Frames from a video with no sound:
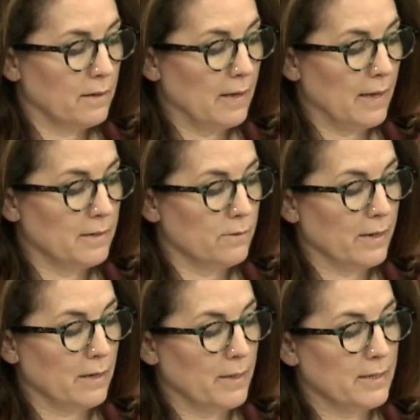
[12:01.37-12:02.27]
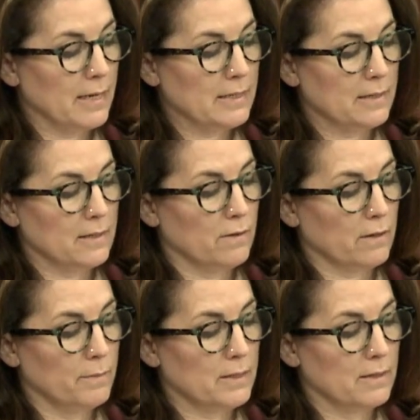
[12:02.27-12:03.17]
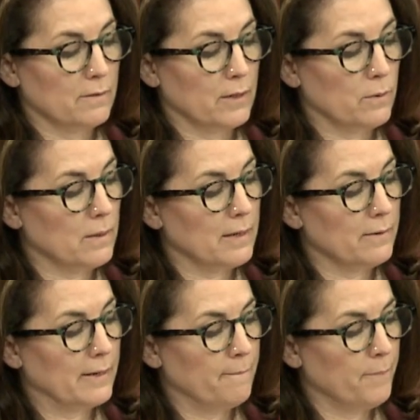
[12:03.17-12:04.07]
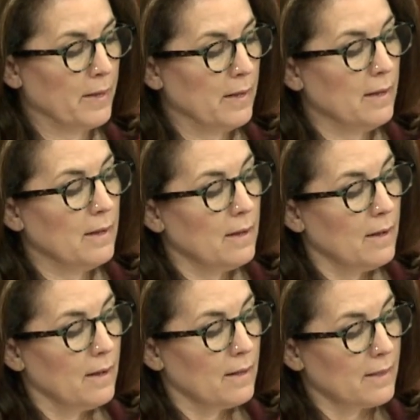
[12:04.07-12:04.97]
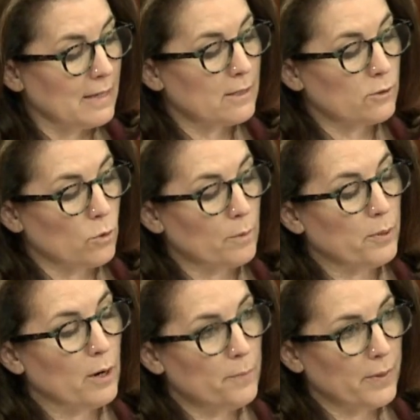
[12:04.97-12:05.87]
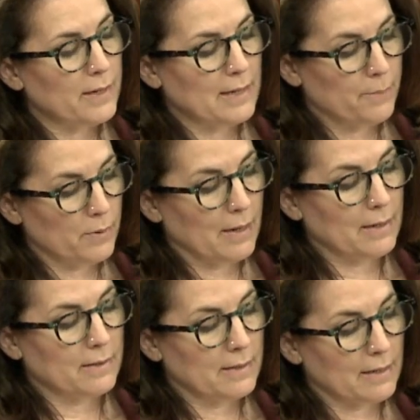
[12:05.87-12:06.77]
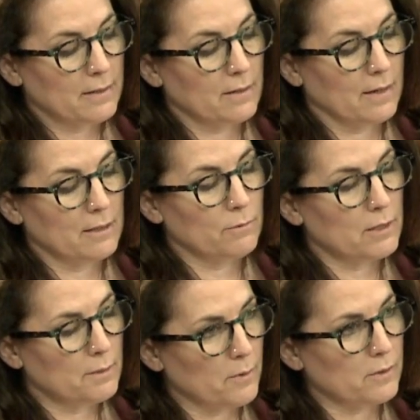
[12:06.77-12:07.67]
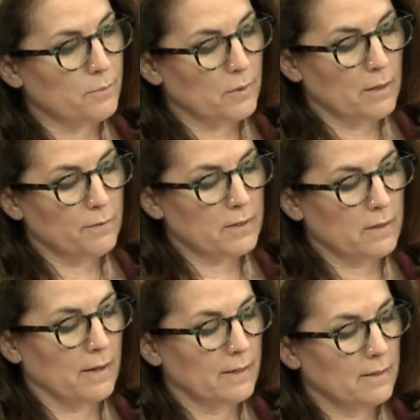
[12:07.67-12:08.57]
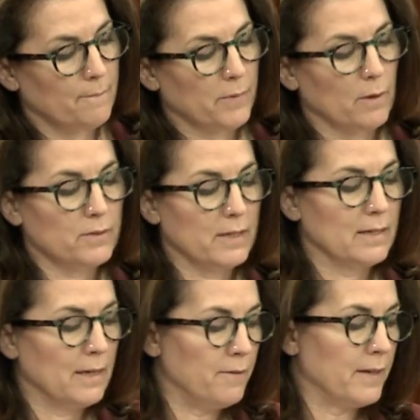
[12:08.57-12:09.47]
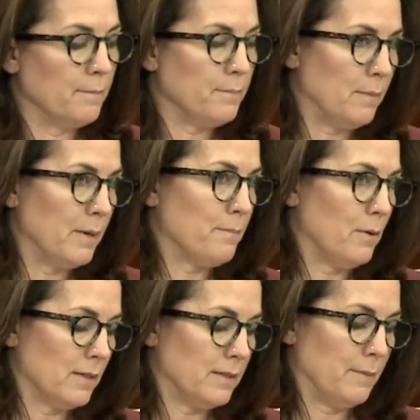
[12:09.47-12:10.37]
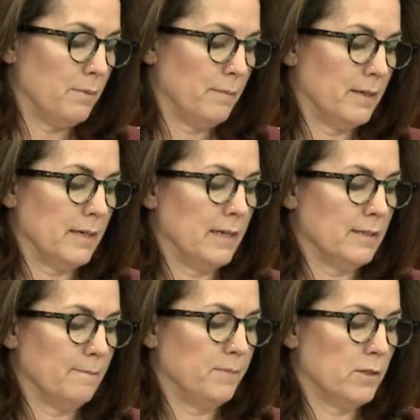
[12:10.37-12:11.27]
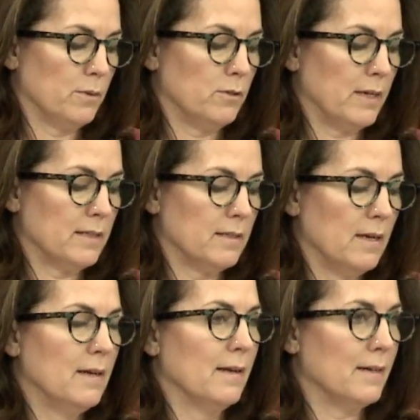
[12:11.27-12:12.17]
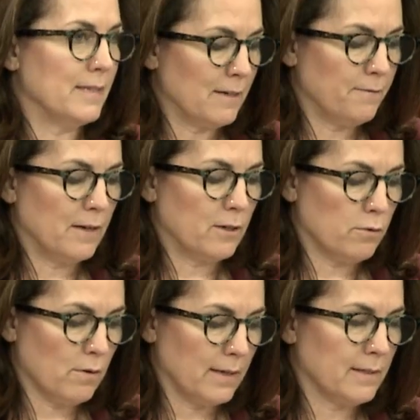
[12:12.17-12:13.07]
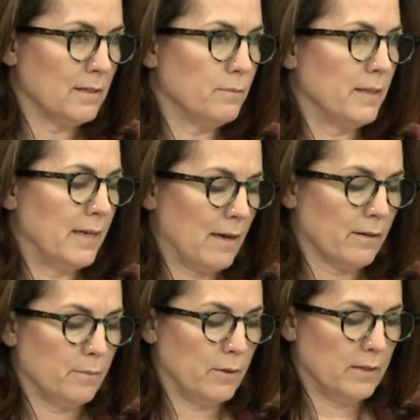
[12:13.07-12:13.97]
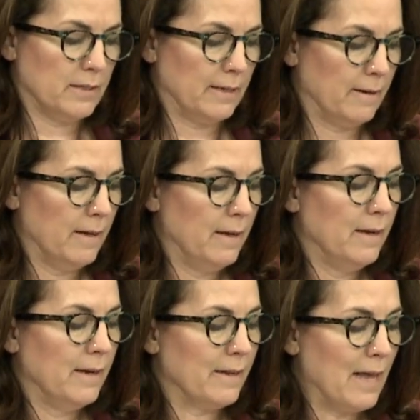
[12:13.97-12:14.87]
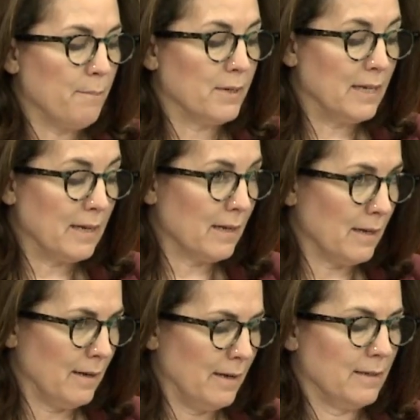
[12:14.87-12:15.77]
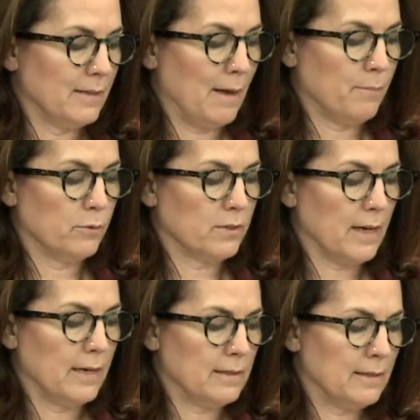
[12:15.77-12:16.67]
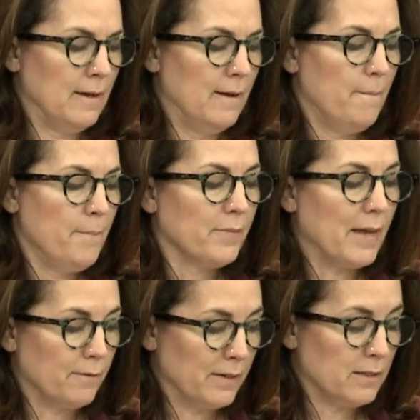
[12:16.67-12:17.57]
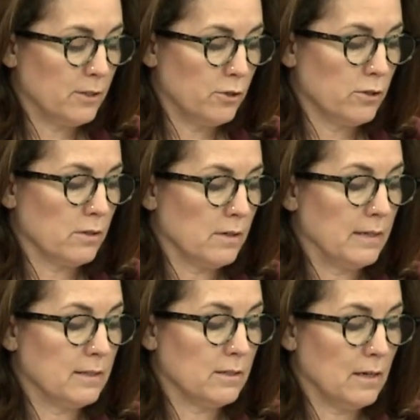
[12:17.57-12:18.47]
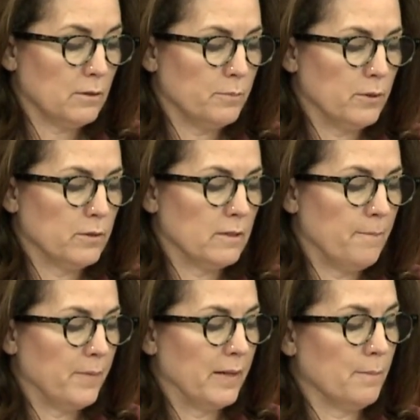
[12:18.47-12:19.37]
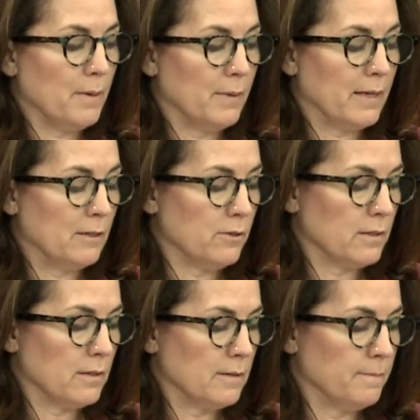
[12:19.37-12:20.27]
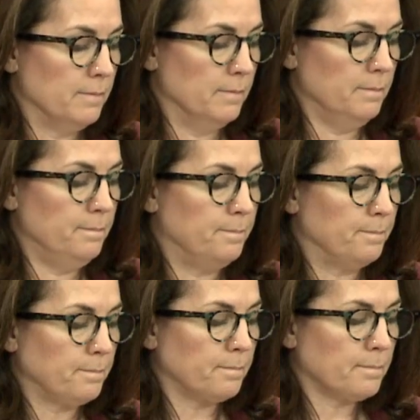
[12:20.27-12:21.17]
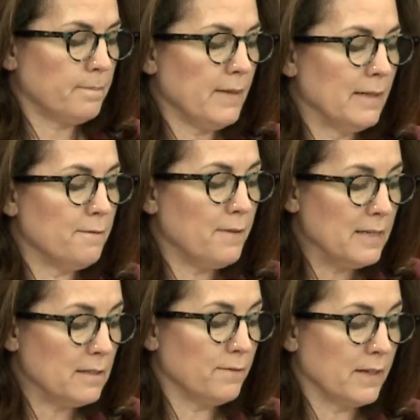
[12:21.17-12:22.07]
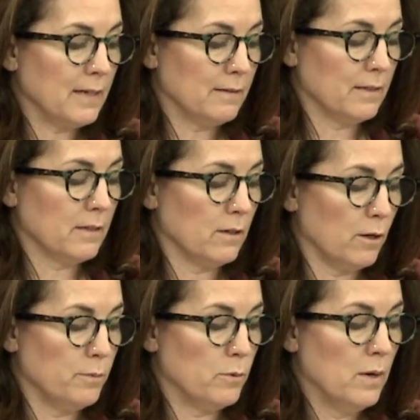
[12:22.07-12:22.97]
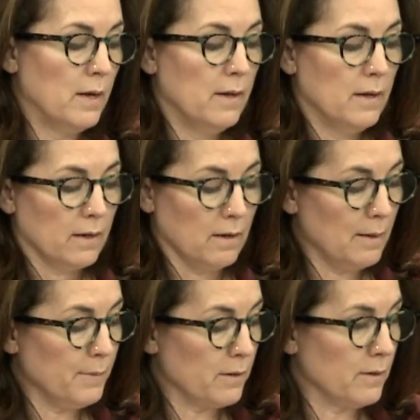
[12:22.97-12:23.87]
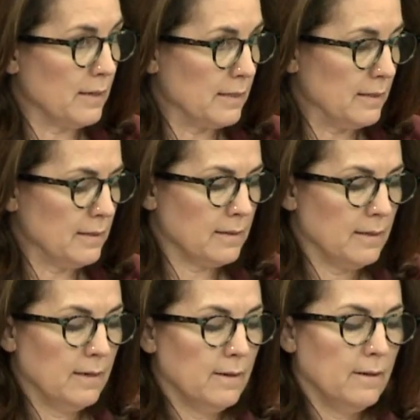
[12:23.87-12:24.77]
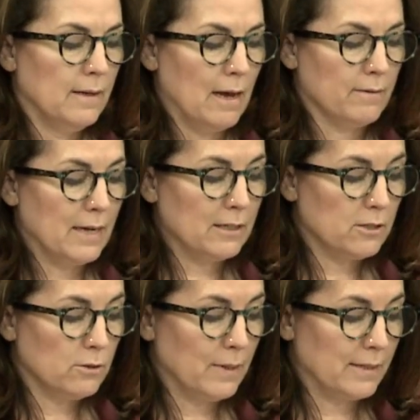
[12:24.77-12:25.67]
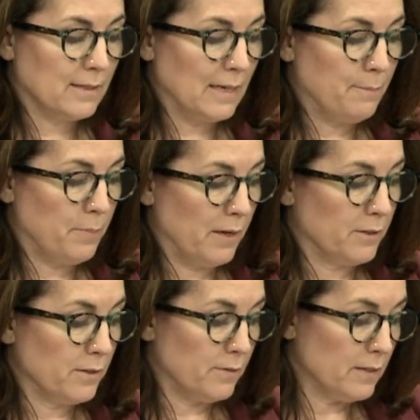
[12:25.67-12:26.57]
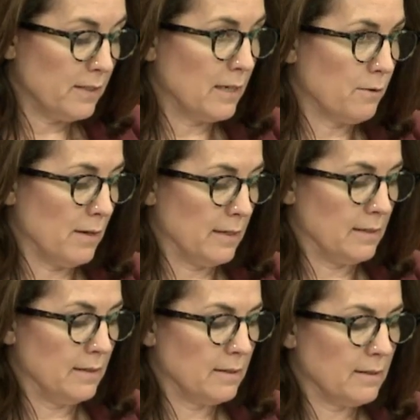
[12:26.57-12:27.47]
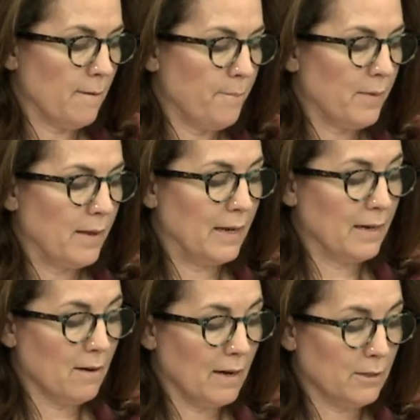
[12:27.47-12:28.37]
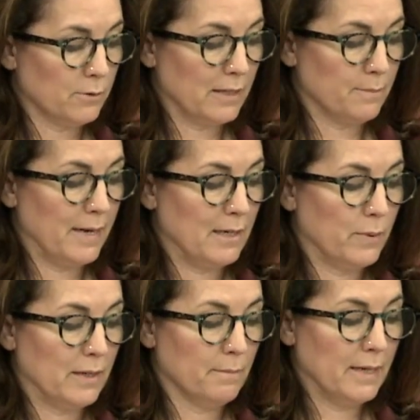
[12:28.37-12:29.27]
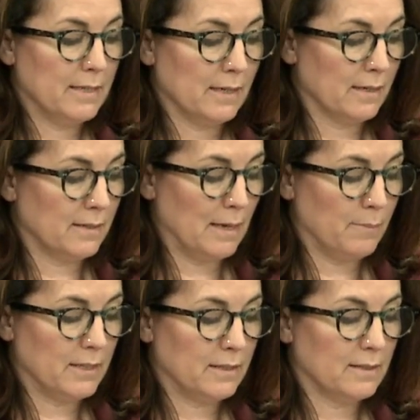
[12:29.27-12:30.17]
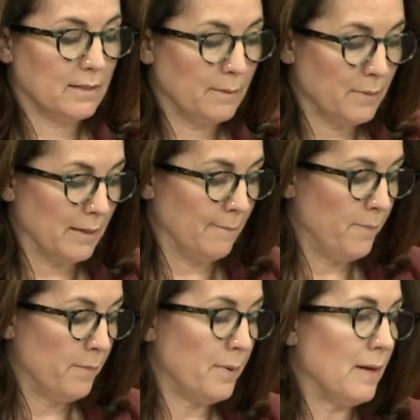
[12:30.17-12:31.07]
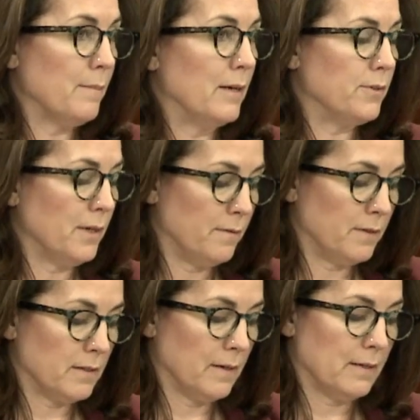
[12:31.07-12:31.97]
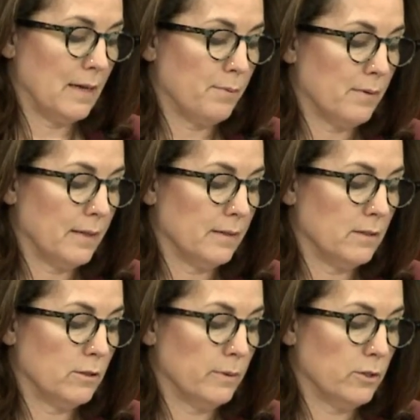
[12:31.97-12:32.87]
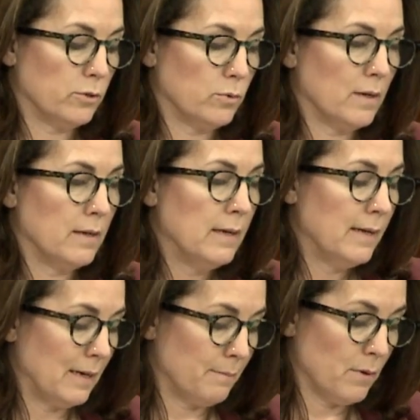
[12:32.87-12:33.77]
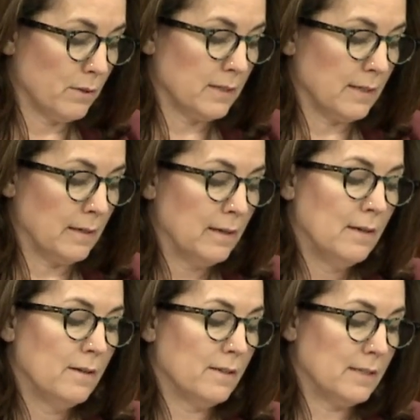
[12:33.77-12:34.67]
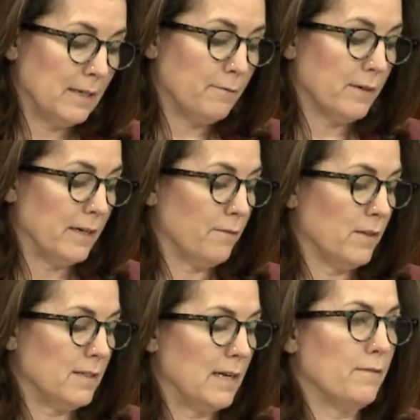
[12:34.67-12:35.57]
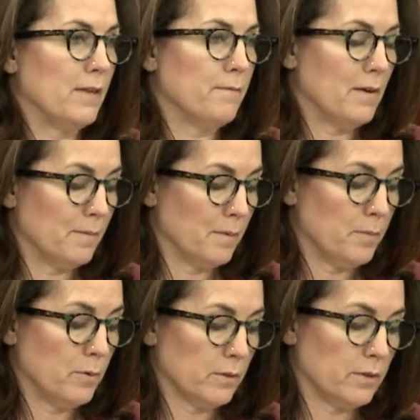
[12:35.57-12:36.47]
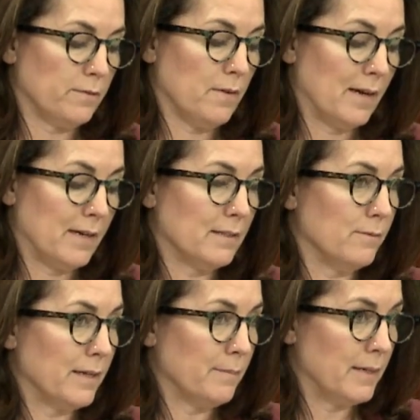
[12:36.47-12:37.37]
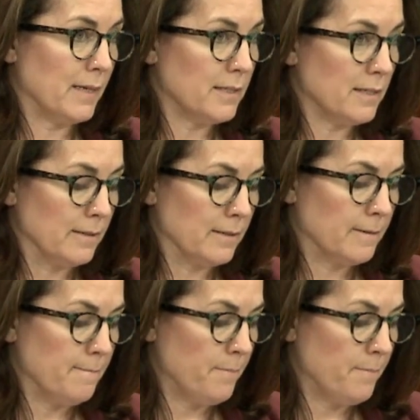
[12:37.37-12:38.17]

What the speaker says: and recommendations of the Commission of Inquiry. This is all appropriate apparatus exercising responsible oversight of significant public policy implementation to address an identified crisis within our community. In that particular example's case, that of institutionalised child abuse in the public interest. In the face of the current global climate crisis, our national and state biodiversity crisis, in an ideal Tasmania, we'd immediately established similar parliamentary oversight apparatus to ensure and monitor the delivery of the State of the Environment report's findings and recommendations.